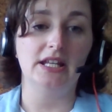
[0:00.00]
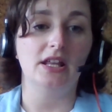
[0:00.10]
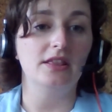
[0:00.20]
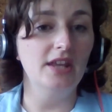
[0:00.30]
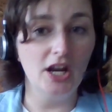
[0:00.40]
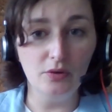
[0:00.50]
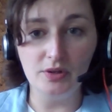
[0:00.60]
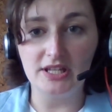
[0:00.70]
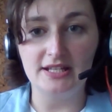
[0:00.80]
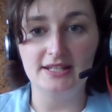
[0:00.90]
there
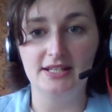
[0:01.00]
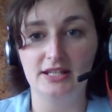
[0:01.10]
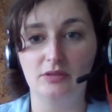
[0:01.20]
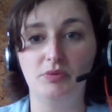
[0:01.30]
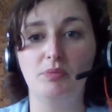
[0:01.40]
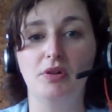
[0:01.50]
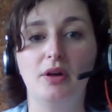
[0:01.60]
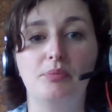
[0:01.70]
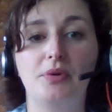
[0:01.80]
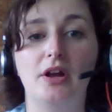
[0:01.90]
we can see that people
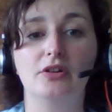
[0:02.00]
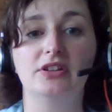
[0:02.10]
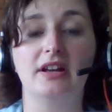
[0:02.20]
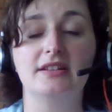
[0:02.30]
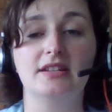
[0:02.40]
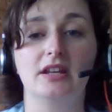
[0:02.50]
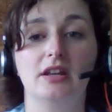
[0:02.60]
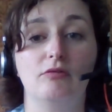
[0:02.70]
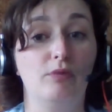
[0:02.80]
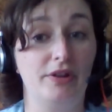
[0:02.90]
are prioritizing
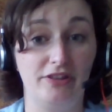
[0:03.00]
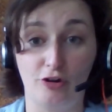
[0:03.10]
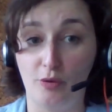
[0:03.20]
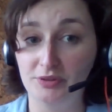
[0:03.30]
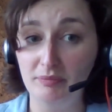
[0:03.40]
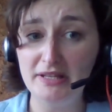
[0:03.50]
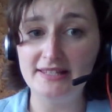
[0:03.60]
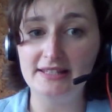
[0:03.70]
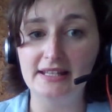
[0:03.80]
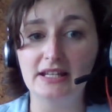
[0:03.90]
when they're
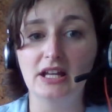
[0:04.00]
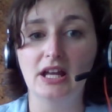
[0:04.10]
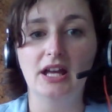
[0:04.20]
optimistic,